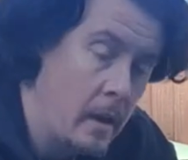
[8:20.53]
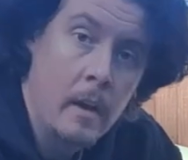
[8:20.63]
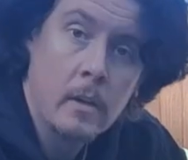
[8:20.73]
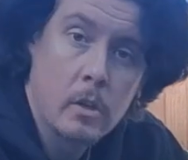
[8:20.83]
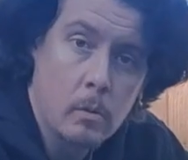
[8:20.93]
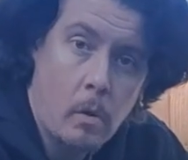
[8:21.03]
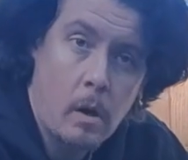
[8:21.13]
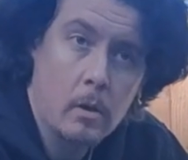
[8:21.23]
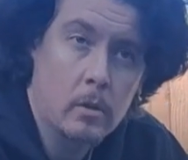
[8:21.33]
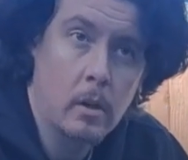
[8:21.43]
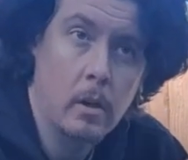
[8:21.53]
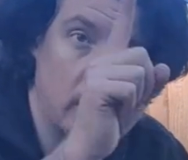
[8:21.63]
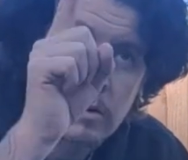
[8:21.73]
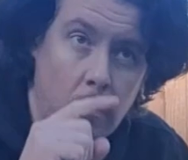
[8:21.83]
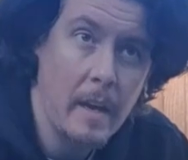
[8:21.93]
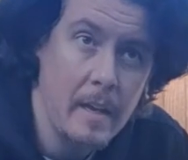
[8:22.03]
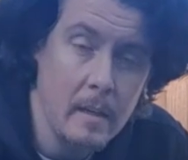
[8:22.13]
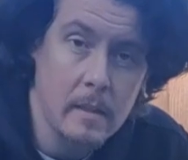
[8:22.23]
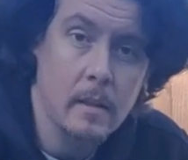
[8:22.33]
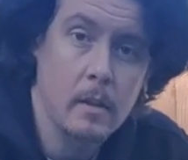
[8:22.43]
to the water to
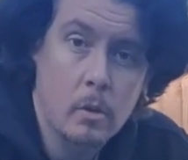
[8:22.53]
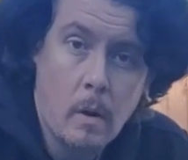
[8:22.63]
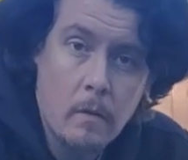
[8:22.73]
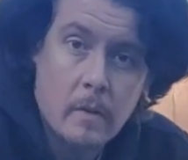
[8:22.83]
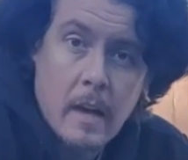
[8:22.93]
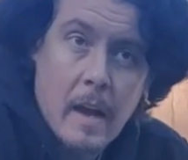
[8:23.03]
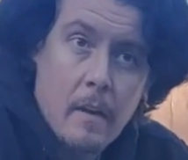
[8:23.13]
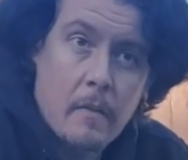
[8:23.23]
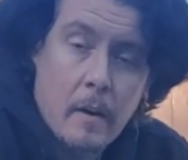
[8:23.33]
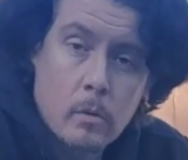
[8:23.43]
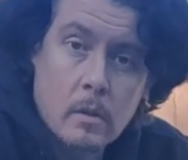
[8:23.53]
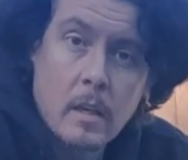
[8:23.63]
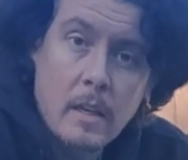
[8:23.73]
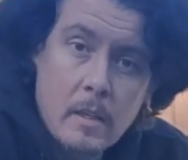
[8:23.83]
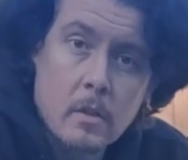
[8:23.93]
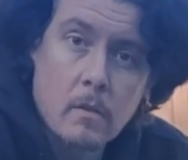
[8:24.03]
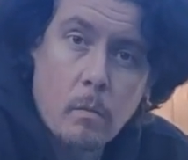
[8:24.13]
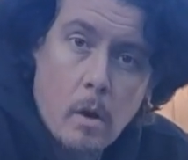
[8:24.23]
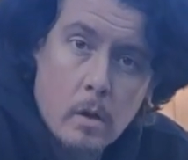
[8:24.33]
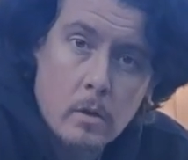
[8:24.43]
raise the 12,500 litres of
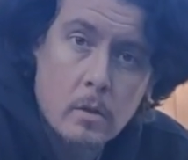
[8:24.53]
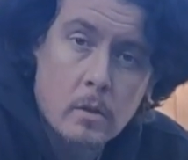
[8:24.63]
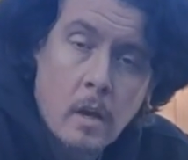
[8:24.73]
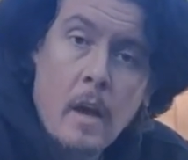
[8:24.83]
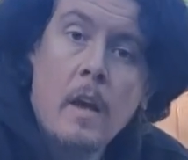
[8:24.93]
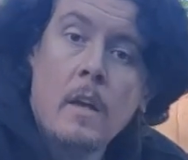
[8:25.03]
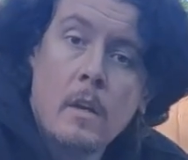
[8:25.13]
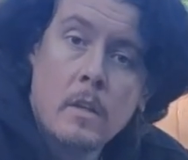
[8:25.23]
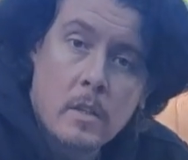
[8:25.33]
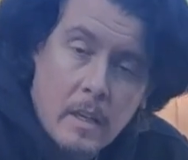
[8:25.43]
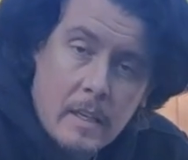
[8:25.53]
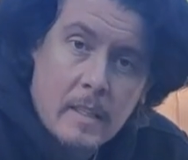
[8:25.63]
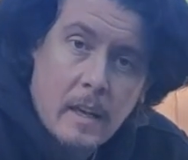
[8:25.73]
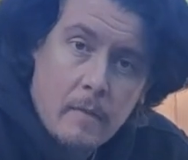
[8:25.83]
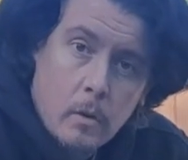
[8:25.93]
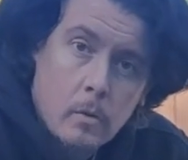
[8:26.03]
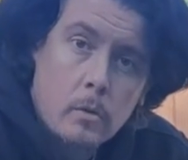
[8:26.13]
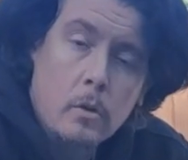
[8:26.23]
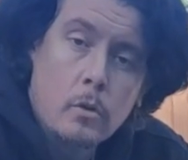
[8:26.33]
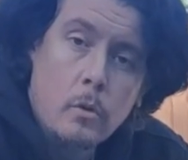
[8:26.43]
waters salinity
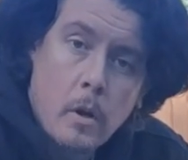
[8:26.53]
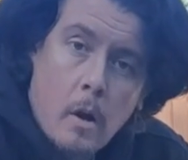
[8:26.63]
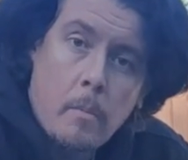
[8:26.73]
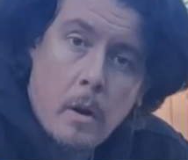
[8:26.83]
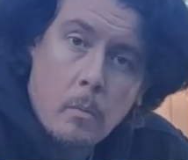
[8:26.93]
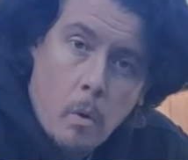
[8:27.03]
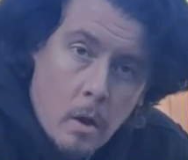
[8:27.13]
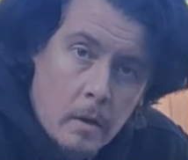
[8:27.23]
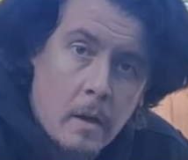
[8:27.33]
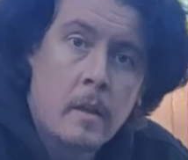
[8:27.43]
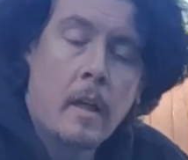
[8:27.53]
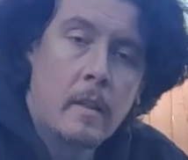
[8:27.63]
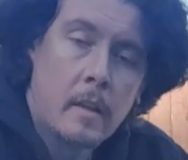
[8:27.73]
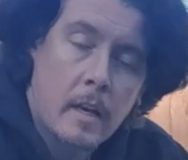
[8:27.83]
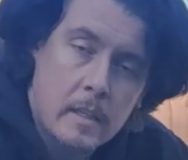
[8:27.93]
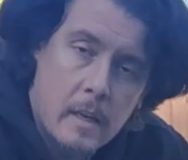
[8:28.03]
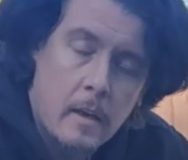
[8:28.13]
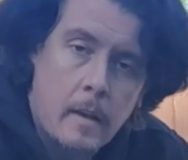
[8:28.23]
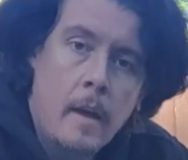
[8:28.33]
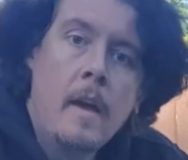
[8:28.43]
levels to 0.1, and the next
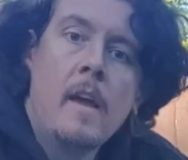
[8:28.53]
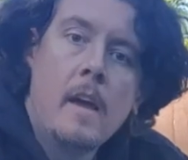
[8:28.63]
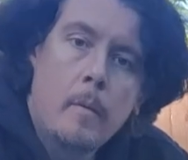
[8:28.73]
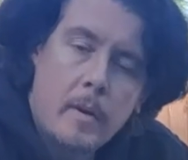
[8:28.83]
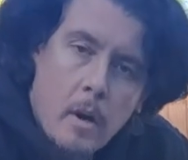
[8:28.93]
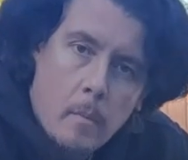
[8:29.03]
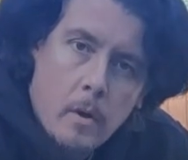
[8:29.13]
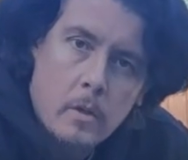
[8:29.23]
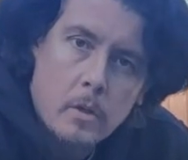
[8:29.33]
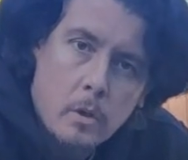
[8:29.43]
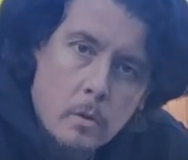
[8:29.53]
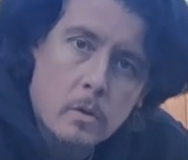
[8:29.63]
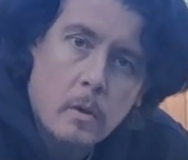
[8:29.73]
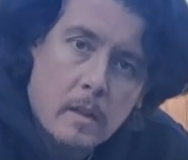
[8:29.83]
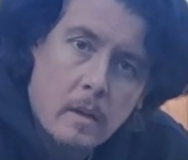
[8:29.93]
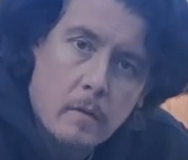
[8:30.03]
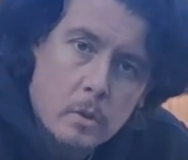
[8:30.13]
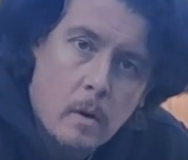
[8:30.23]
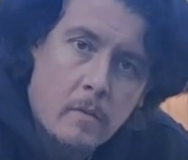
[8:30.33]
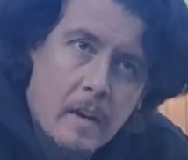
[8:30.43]
day it'll be 0.2 because we'll have the other
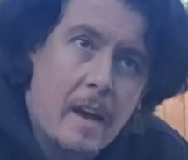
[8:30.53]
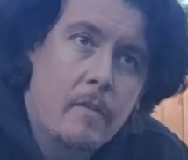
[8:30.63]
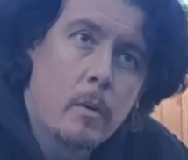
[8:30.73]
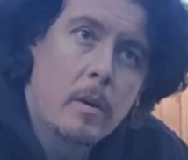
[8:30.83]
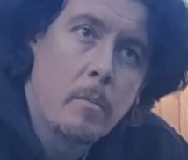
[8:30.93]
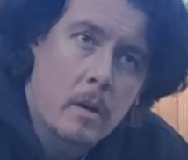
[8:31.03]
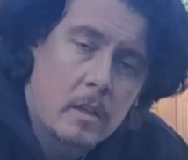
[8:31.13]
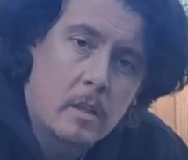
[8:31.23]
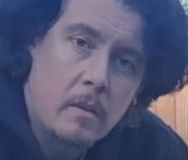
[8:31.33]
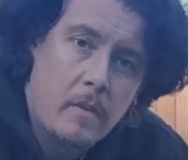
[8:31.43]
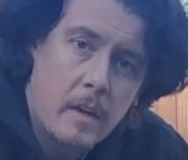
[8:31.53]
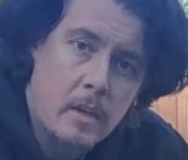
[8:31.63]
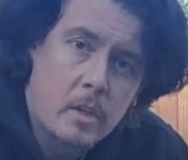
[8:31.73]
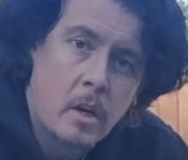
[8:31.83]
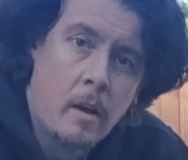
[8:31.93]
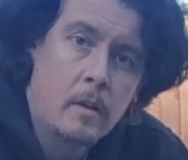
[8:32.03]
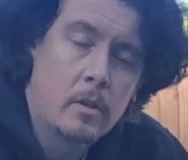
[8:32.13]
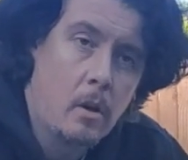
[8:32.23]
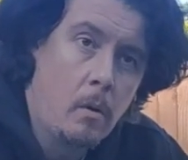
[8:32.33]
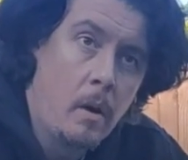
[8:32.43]
12.5 and we can monitor the fish.
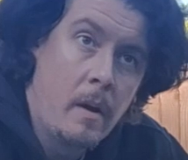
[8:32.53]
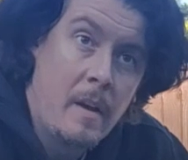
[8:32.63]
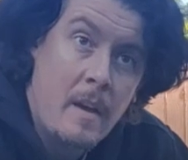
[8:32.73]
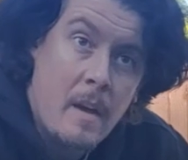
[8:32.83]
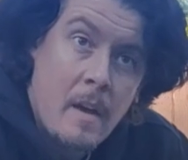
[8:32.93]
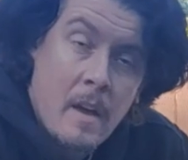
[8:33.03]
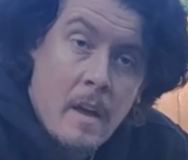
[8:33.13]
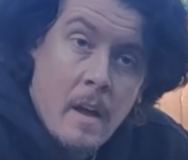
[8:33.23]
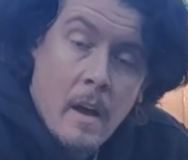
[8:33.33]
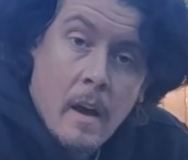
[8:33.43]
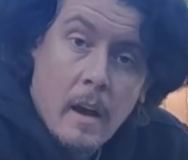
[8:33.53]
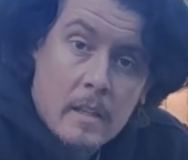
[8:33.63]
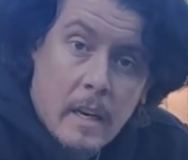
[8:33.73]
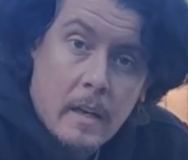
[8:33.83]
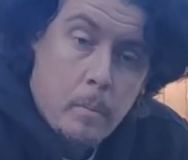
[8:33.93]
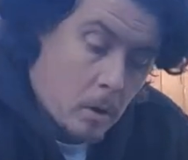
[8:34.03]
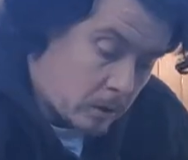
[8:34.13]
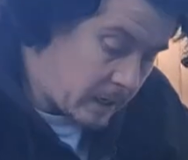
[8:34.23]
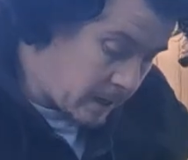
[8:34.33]
So let's get it poured in.